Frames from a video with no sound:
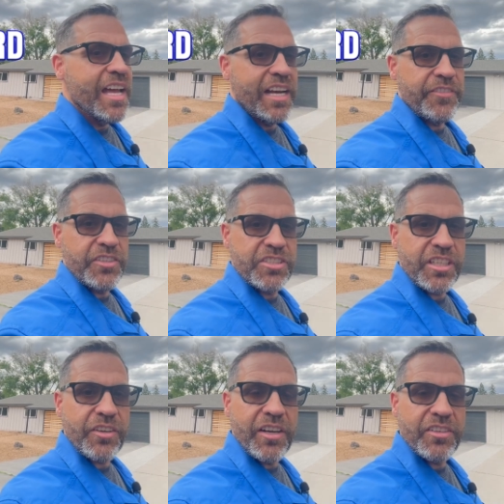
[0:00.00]
and if you
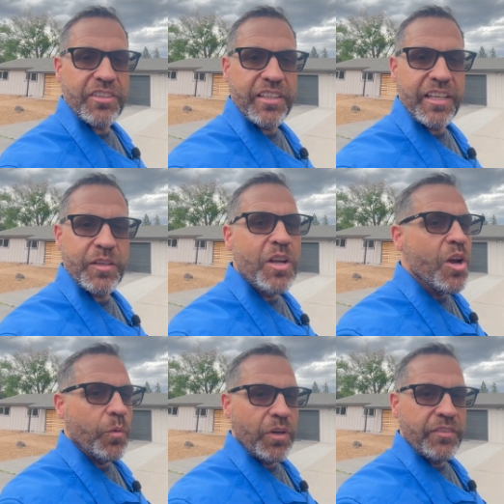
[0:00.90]
stick around to the end,
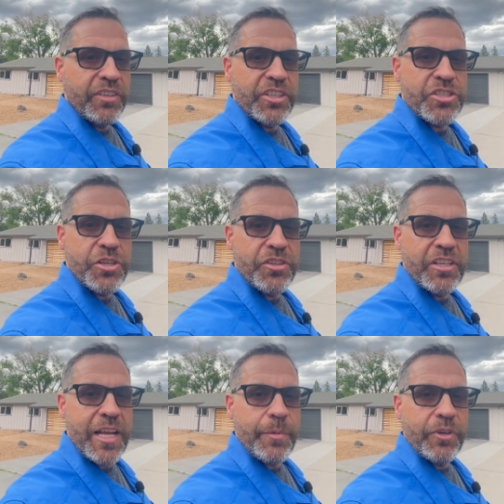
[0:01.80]
we're even gonna show you the
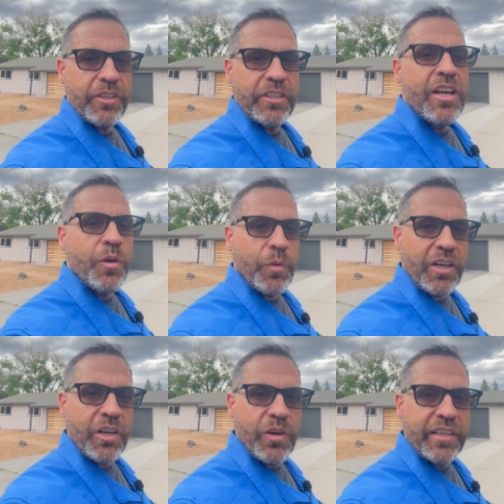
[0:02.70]
neighborhood. We're
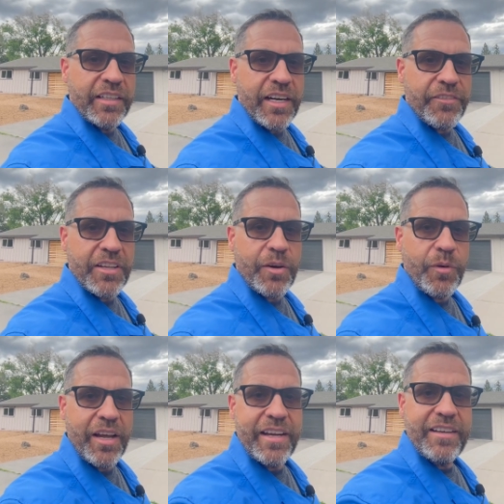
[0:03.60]
gonna go ahead and get after that
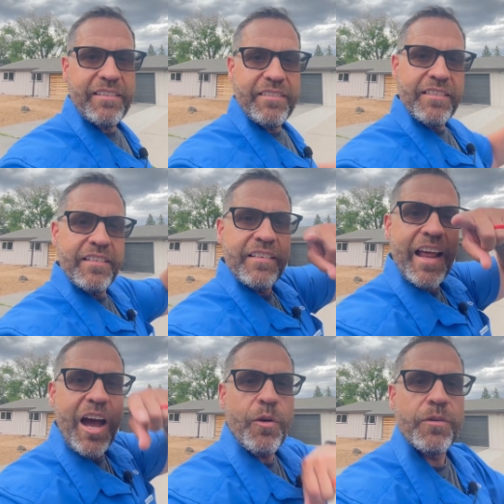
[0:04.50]
right now.